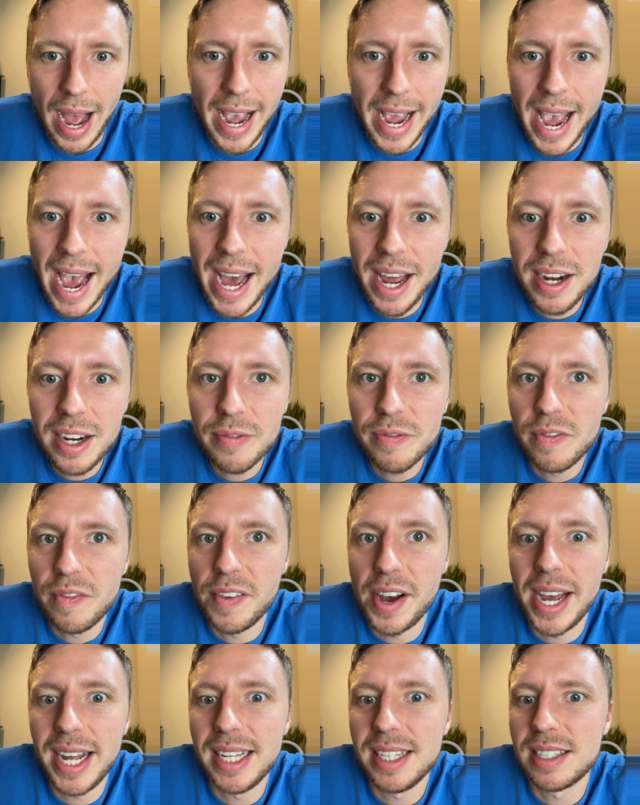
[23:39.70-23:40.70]
I had
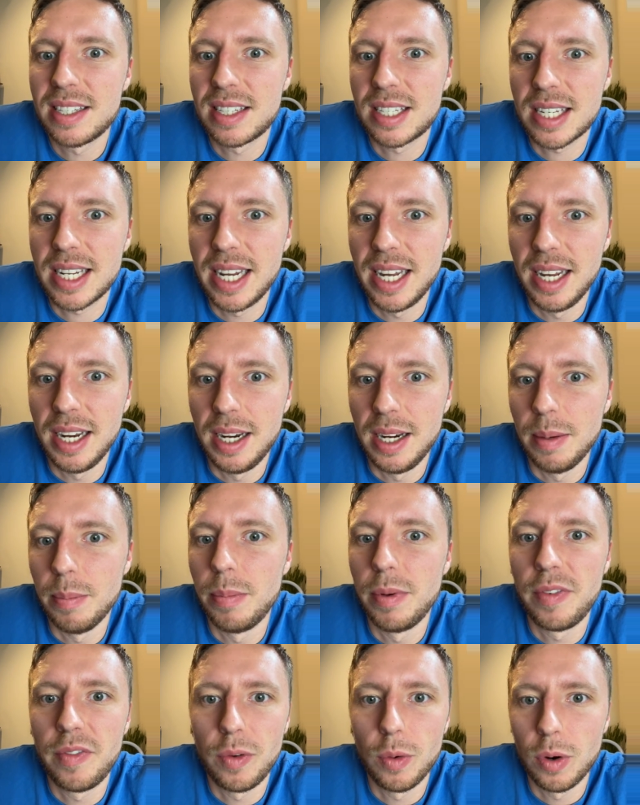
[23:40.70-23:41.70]
fine
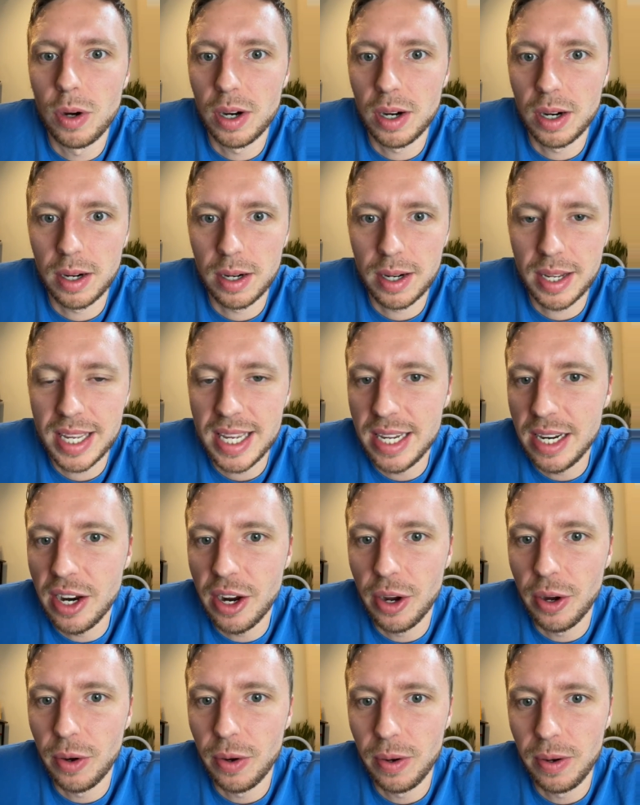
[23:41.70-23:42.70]
skin before
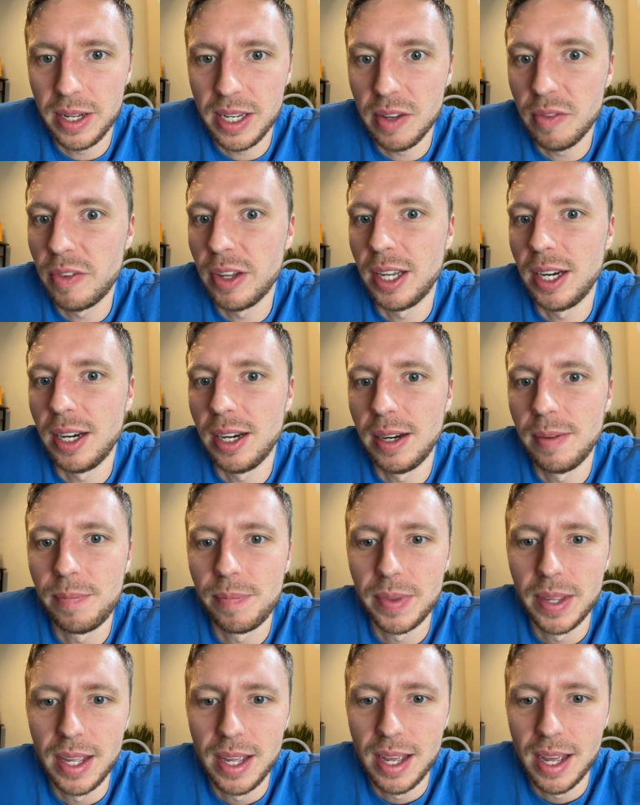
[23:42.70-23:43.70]
keto even.
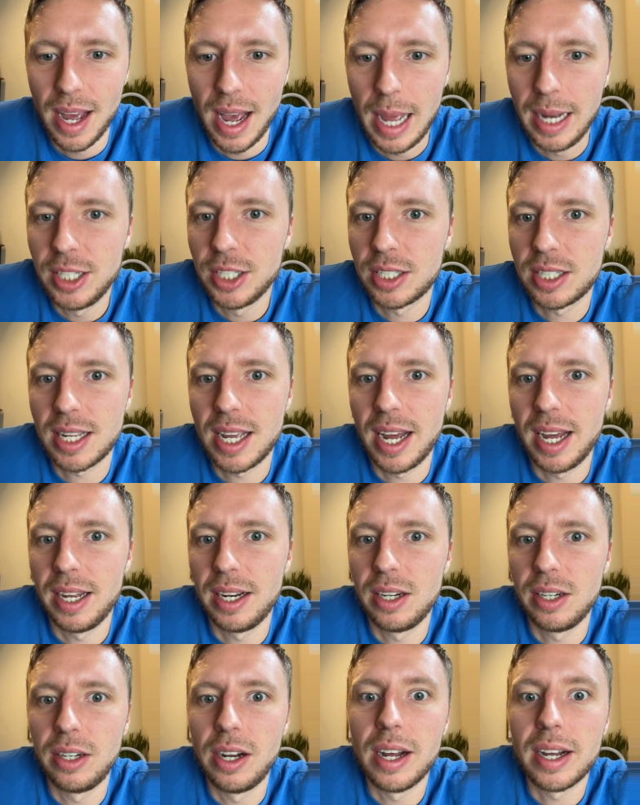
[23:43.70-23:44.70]
I just
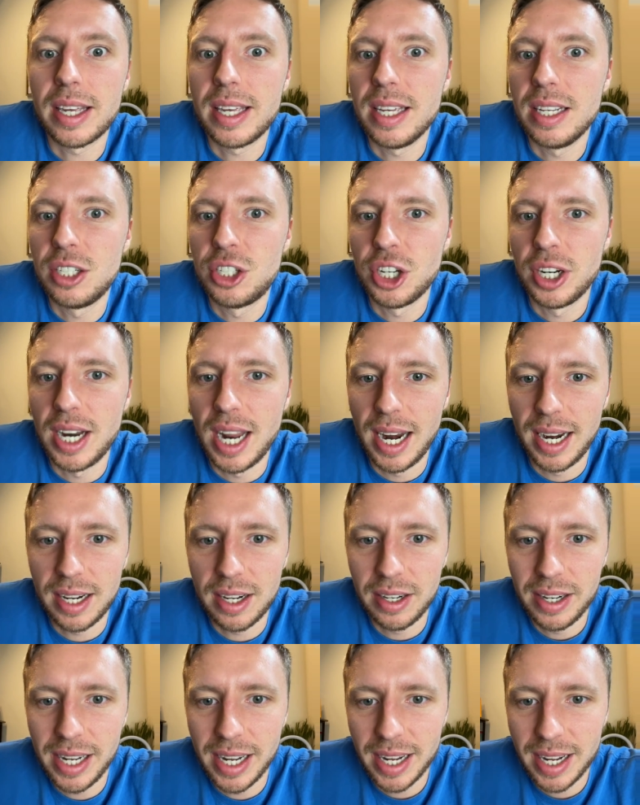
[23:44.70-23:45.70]
got lucky
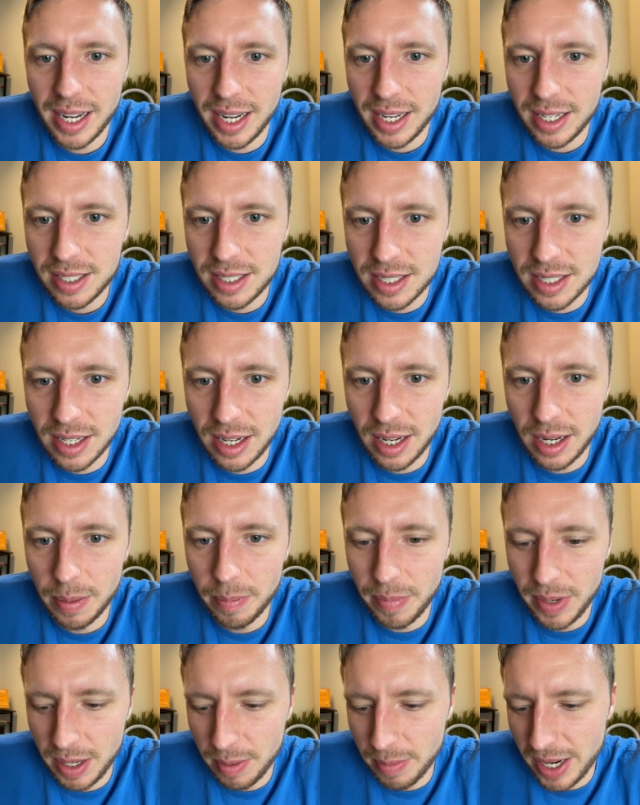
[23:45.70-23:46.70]
genetically, I guess.
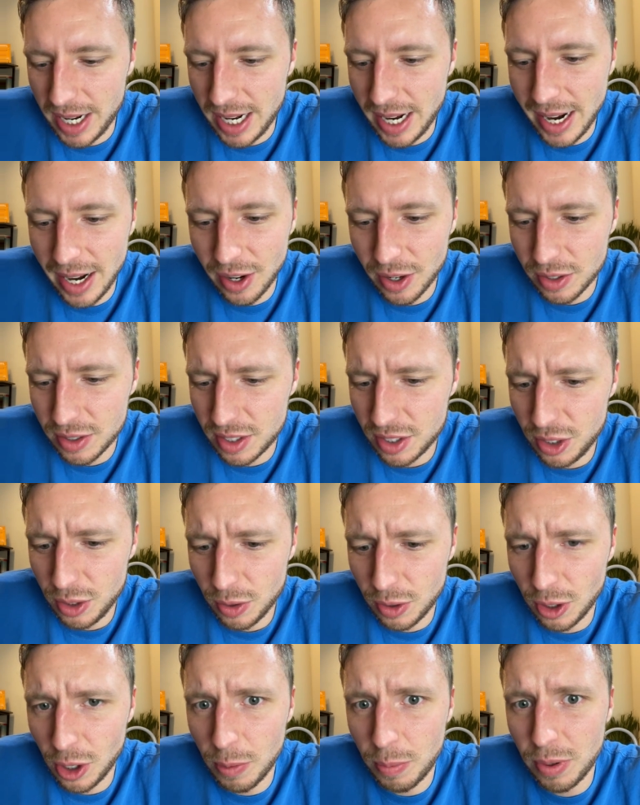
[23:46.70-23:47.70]
And my nails
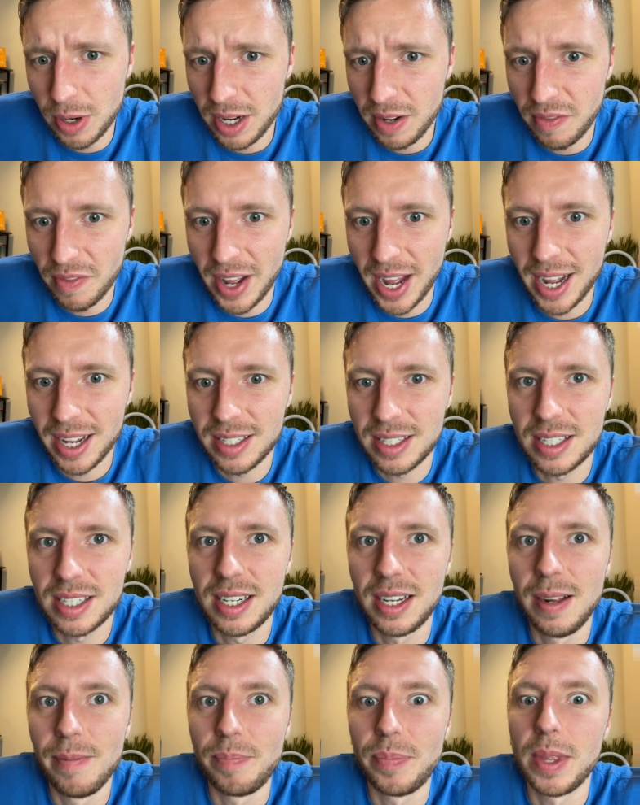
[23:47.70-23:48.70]
do grow pretty
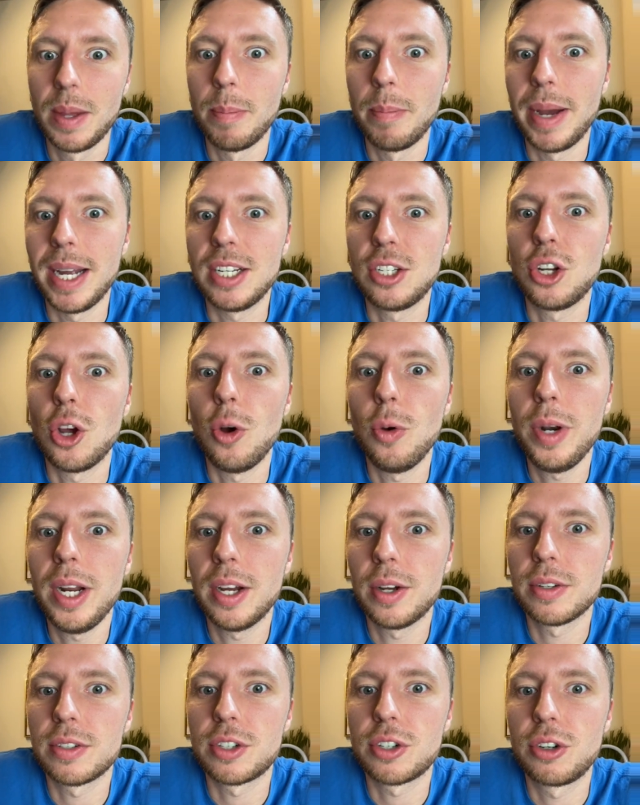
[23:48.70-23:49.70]
fast. My
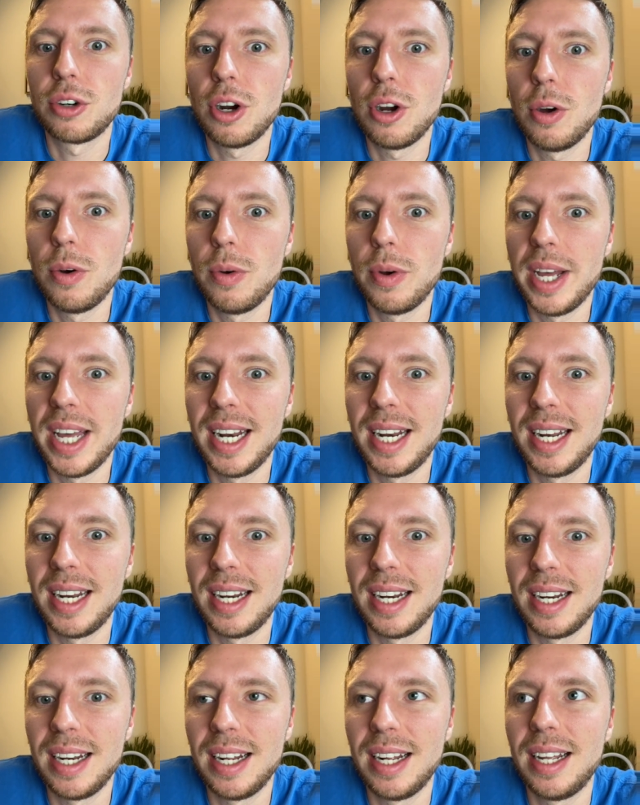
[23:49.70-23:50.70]
toenails grow at
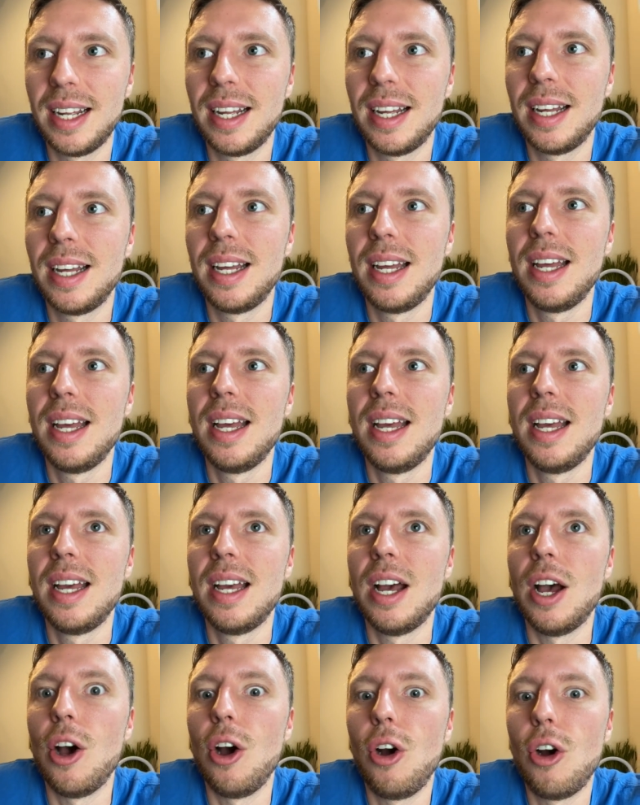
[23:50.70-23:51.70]
an
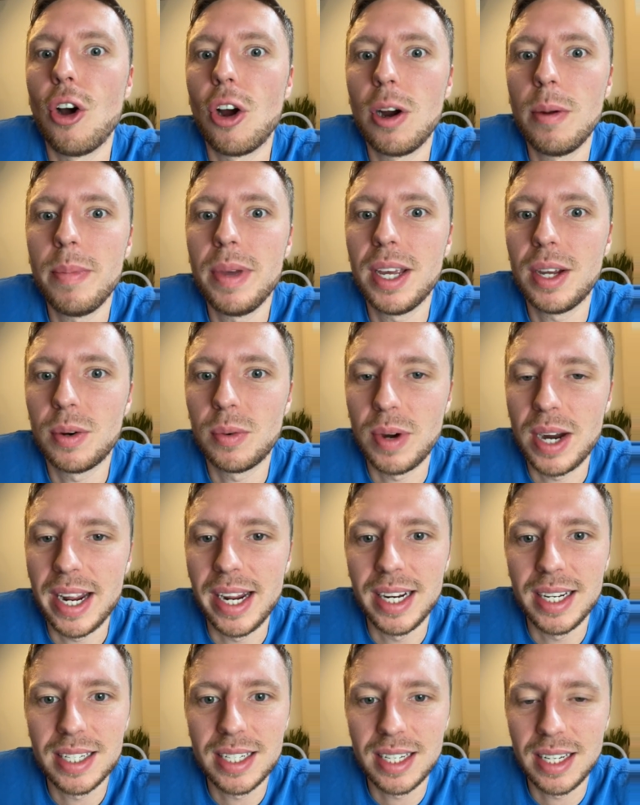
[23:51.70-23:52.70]
alarming
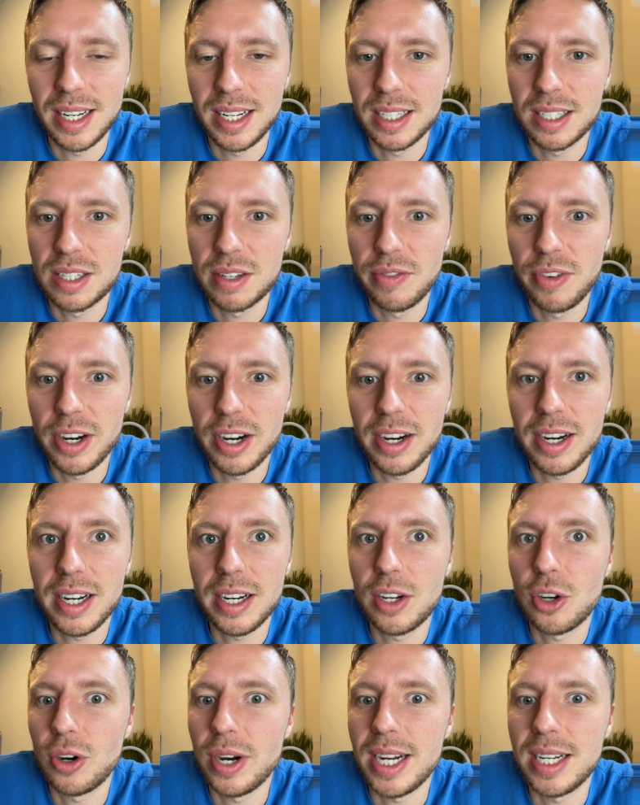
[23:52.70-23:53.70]
rate. It's
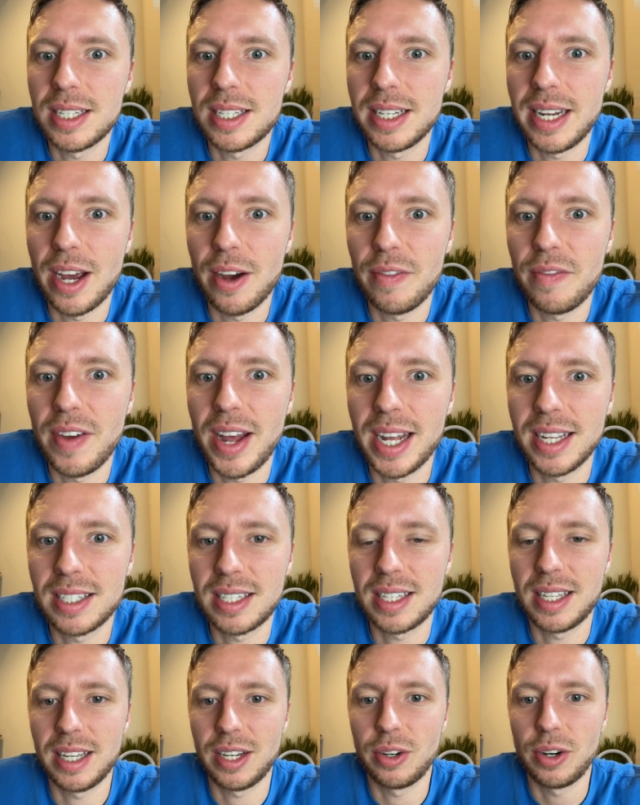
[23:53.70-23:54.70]
very crazy how
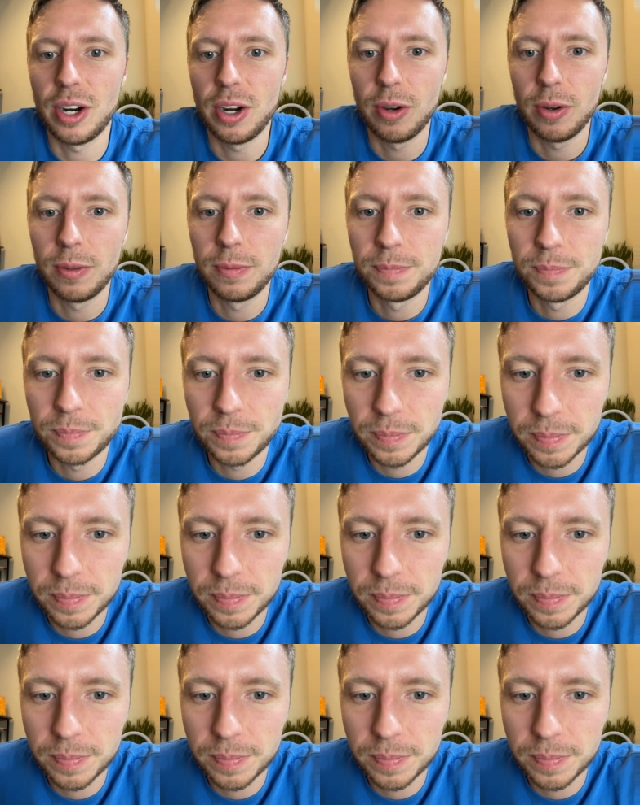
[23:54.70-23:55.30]
fast they grow.